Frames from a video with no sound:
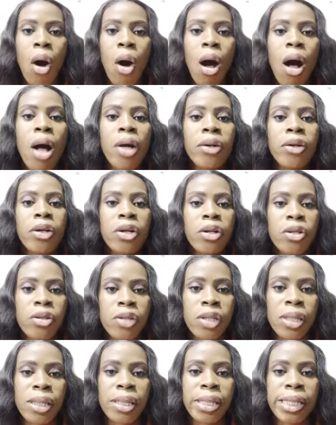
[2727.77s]
All
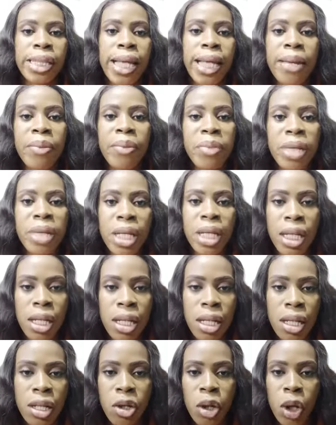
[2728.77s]
those send
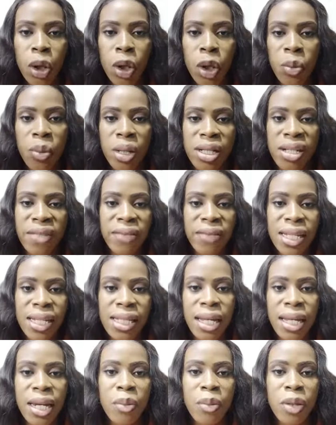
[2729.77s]
me documents, after
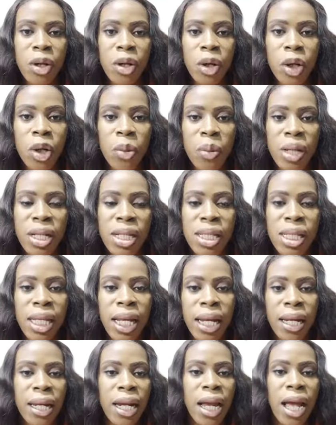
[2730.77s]
sending me documents,
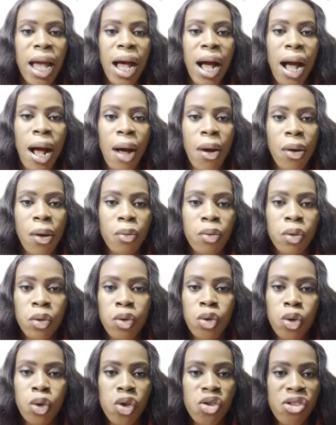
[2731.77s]
then I will
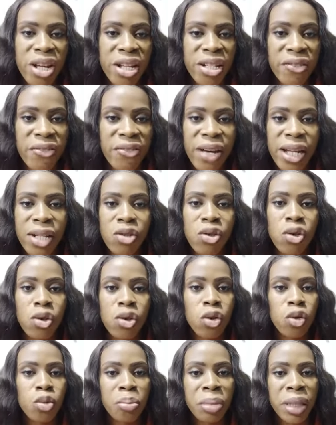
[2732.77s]
do transfer to
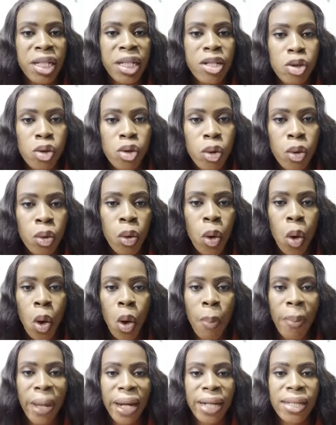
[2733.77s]
you. Please, oh,
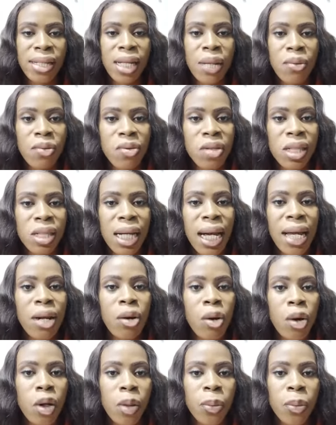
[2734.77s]
at the time you
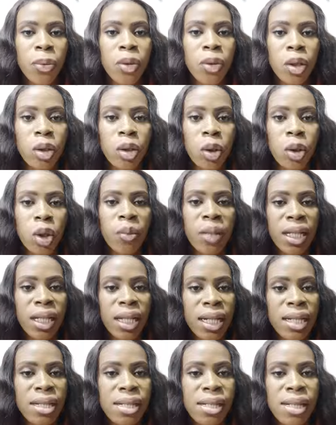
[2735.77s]
scan all your product
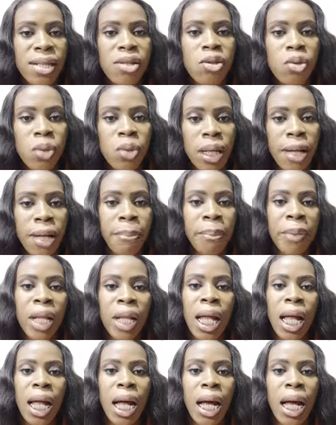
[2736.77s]
document and send to them,
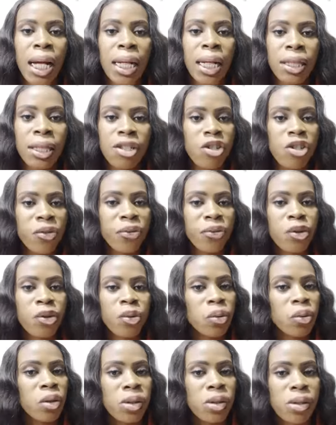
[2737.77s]
and you
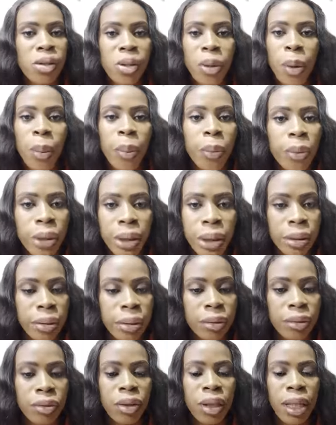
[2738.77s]
will not see your
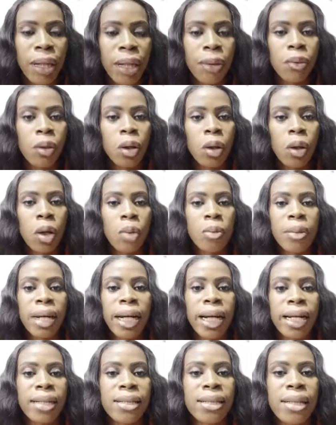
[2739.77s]
money, so that you will not come
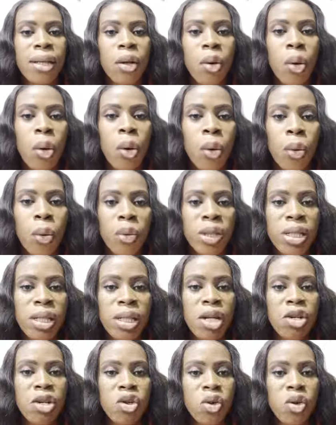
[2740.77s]
back and say, oh, we
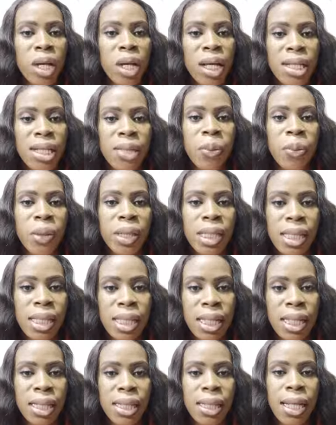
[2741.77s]
say you should export.
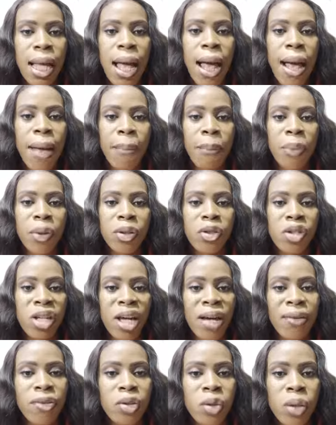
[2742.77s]
Yes, but you
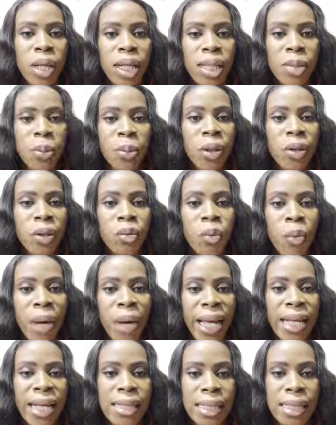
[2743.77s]
have to export
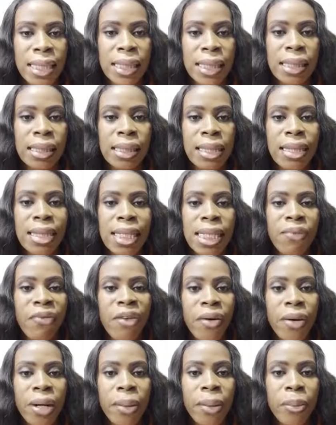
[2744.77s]
wisely. It's
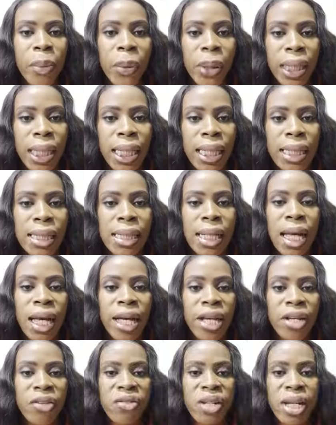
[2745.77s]
very important.
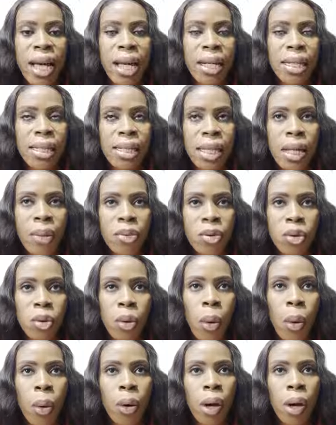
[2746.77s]
If there are steps
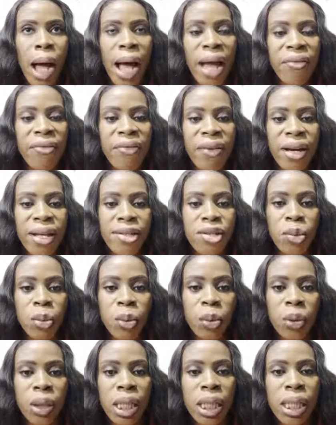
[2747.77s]
or advice you
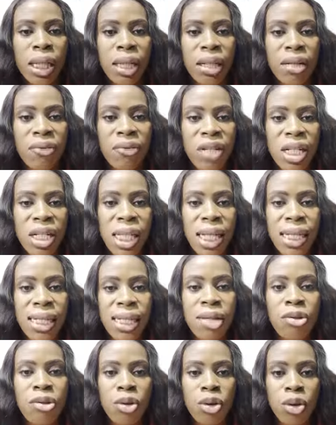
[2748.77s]
would need if you're
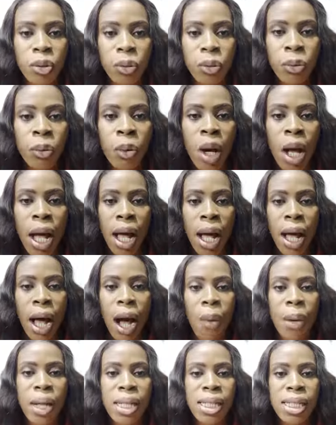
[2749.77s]
starting new,
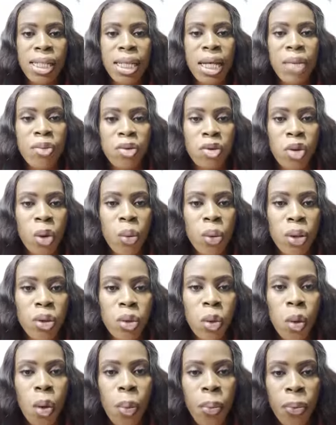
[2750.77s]
our DM is
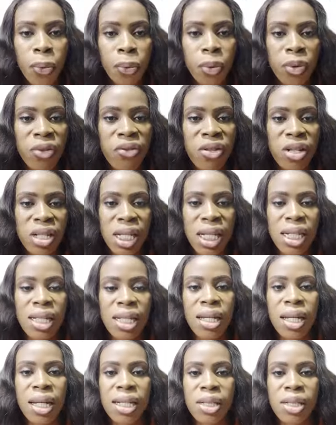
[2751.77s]
always open if you're
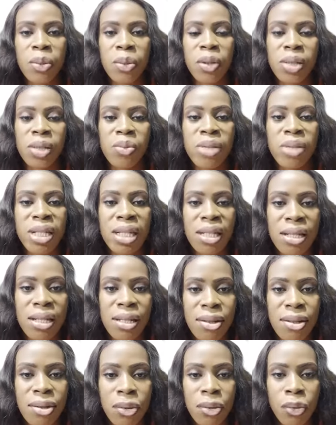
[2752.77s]
starting export
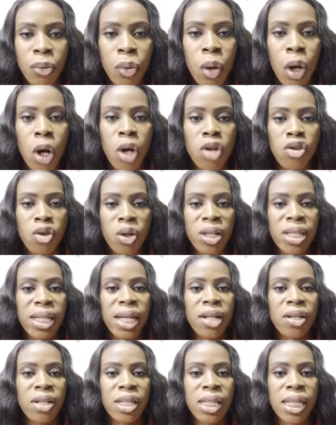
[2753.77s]
business new. So you
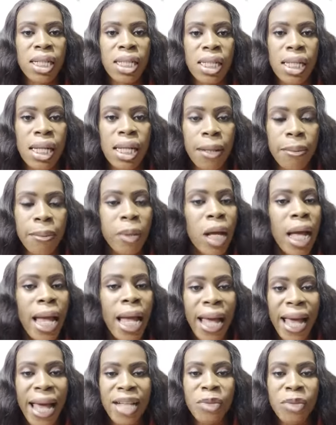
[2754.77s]
send us a DM.
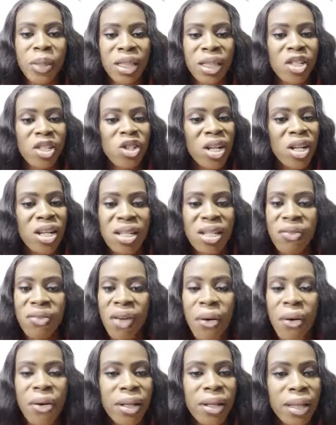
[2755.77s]
Exportation is
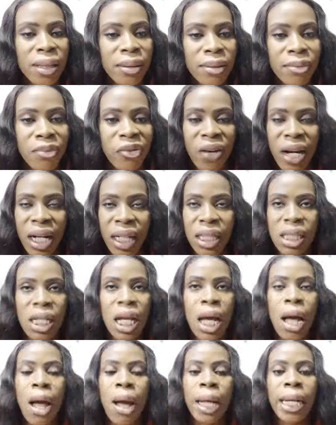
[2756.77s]
very, in fact,